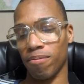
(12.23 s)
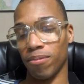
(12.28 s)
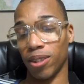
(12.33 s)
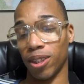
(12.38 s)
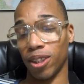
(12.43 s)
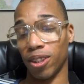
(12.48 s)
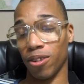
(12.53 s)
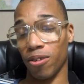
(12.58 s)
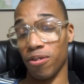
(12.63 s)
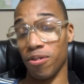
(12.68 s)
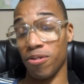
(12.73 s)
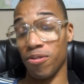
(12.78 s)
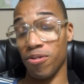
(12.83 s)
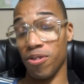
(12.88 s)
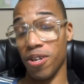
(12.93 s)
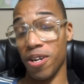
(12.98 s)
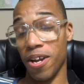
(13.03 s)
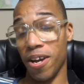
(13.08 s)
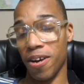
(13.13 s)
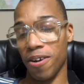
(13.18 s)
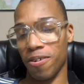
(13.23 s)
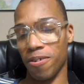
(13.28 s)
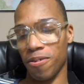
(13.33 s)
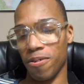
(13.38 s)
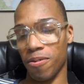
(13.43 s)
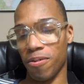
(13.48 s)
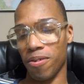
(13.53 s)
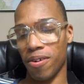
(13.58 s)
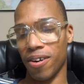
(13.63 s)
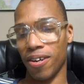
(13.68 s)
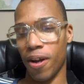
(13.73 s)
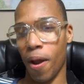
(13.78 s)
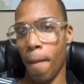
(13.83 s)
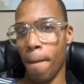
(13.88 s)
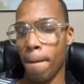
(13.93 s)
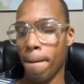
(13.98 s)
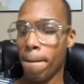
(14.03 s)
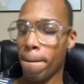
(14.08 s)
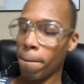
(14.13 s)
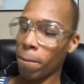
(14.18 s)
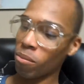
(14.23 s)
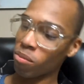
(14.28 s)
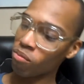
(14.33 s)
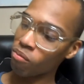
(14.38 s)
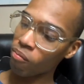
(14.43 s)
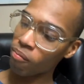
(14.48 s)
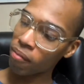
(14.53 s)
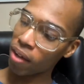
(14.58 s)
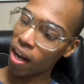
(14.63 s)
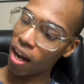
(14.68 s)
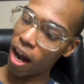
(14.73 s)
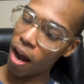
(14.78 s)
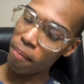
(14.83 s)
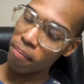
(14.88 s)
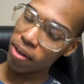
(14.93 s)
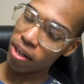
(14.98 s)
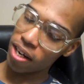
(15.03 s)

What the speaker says: So you know, I'm